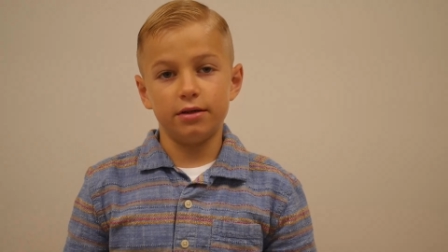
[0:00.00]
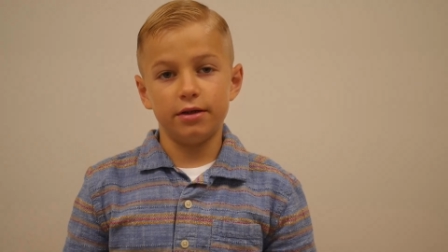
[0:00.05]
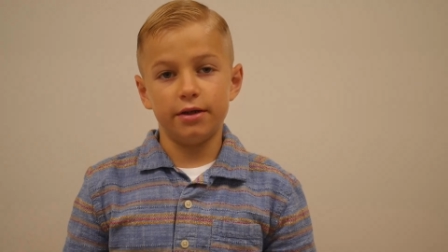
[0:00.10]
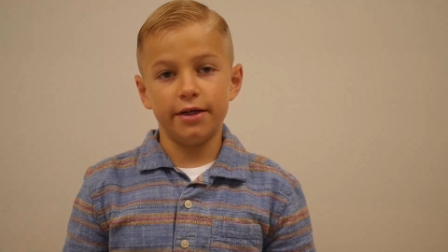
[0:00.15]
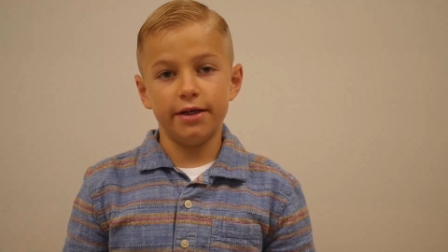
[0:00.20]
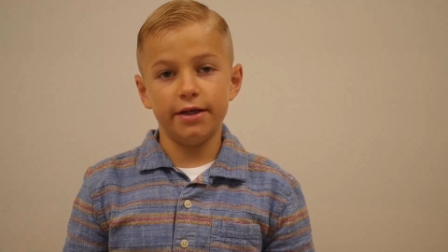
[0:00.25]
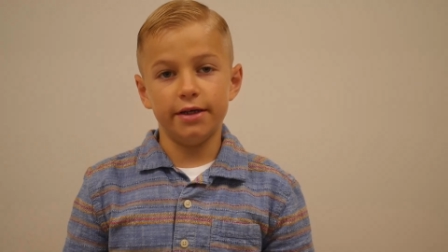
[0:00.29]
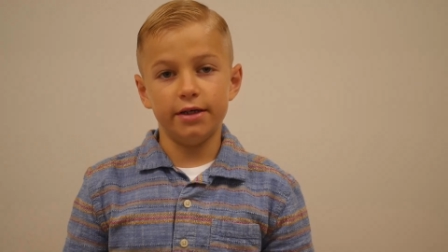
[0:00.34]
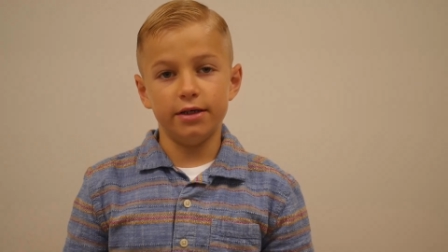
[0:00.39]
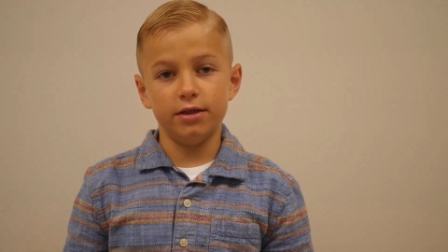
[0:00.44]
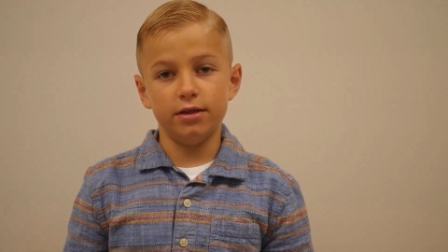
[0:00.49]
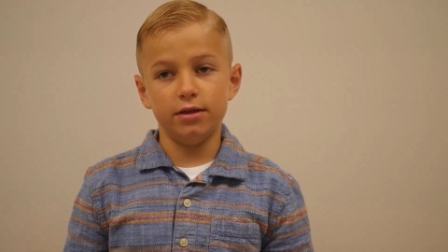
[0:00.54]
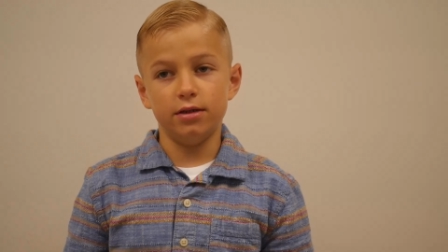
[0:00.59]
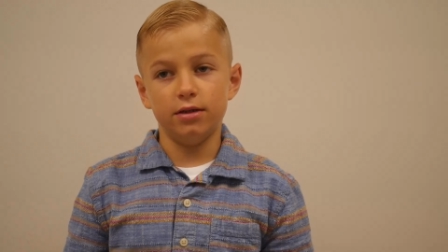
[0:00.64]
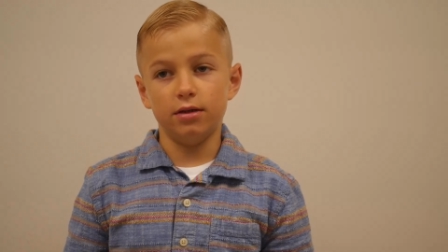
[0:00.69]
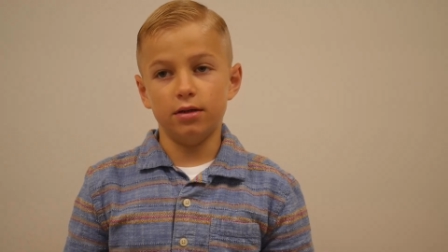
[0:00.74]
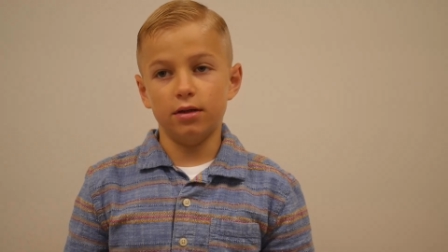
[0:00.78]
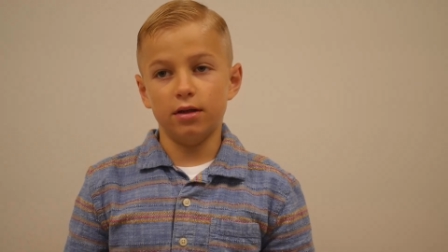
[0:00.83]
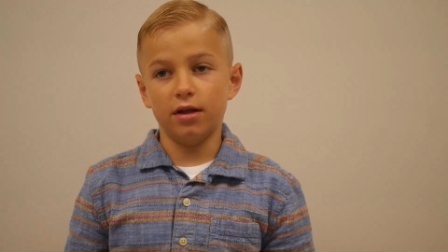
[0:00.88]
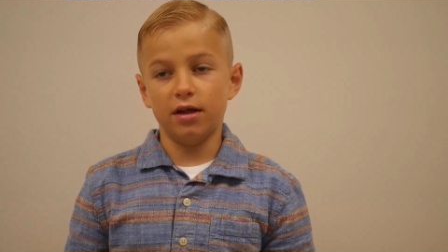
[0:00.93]

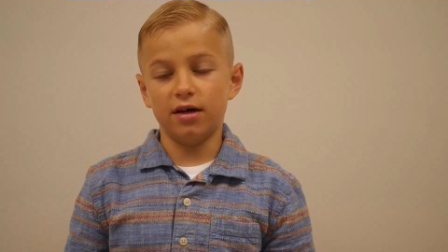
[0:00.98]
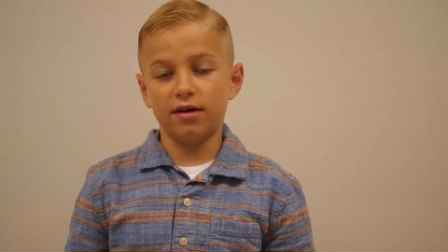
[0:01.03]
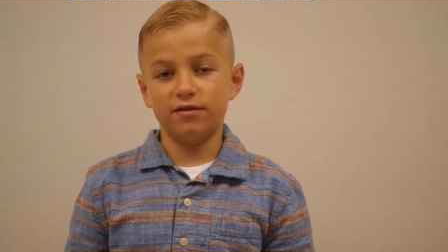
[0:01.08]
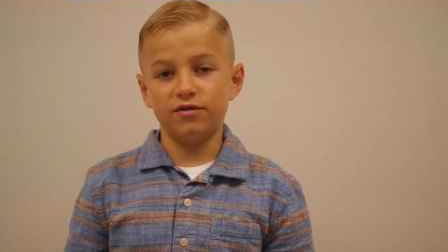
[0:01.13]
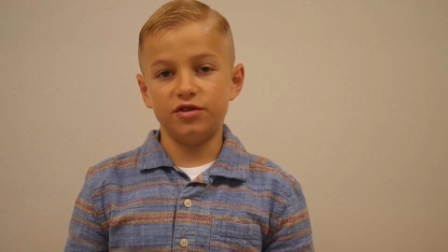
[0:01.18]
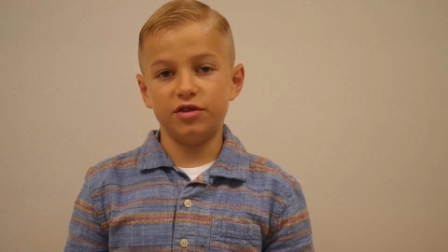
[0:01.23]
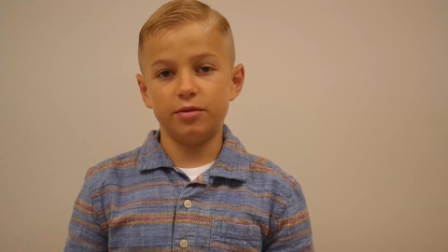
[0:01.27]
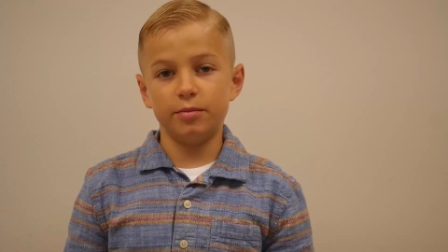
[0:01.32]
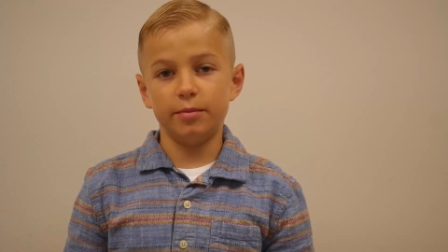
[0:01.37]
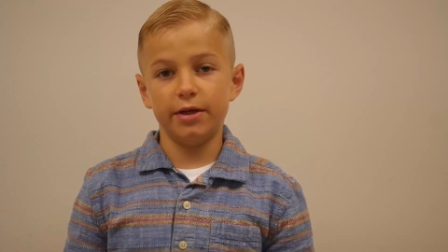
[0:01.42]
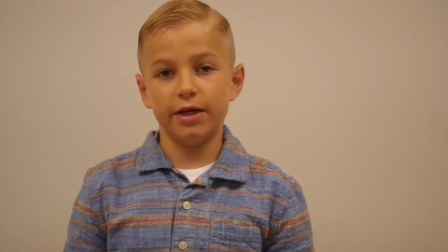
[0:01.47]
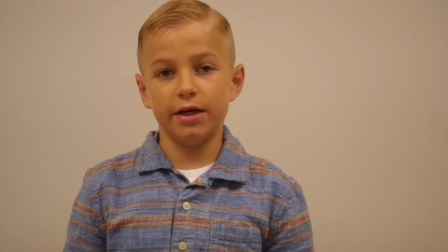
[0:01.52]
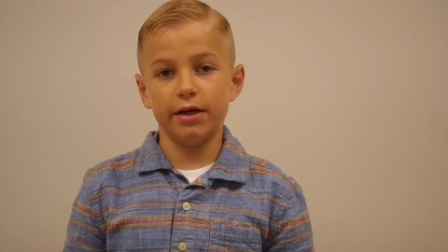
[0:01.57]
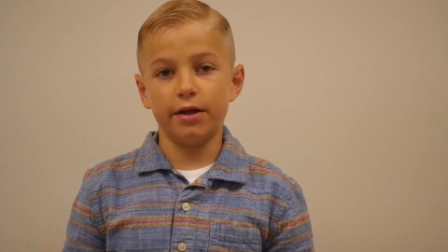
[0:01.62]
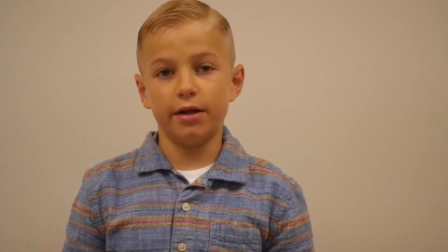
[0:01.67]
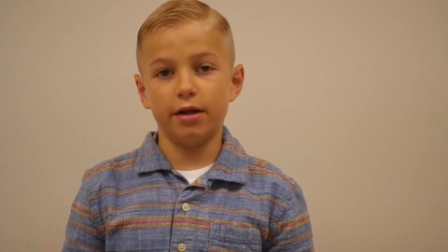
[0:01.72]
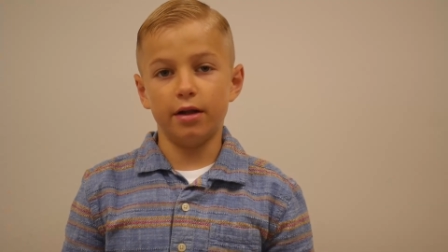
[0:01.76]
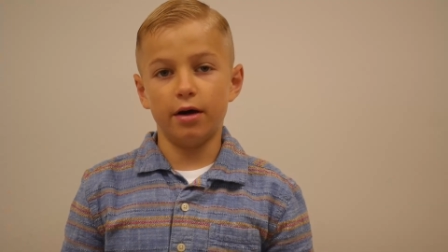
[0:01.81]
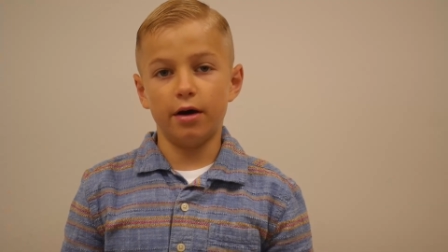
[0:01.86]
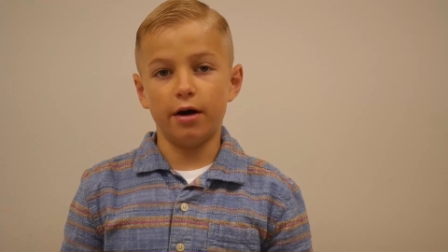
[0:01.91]
he loves me
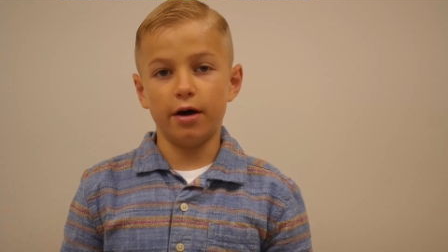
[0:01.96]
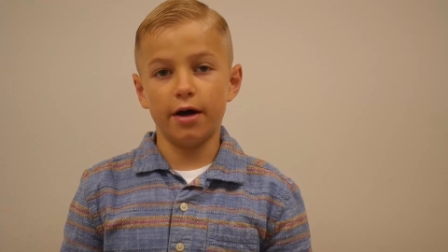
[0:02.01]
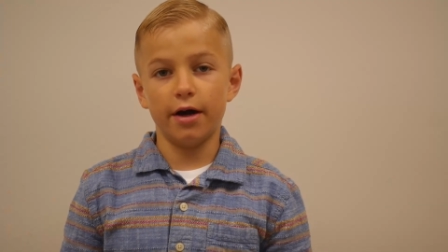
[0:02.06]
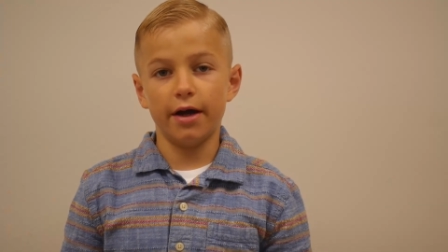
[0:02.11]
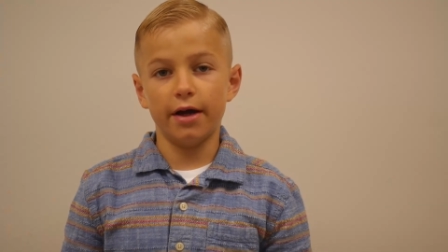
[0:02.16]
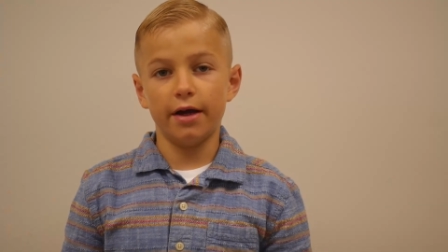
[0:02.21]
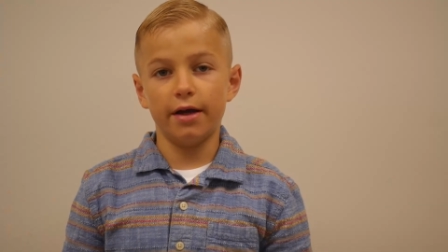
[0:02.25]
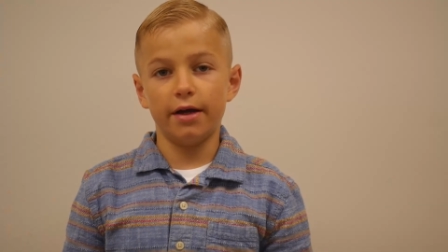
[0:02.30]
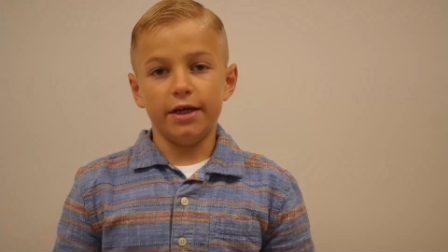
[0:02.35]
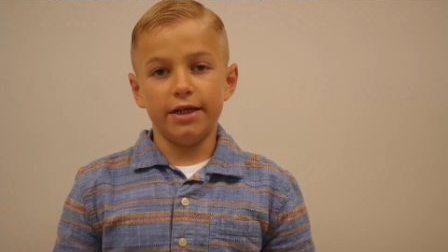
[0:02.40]
a lot.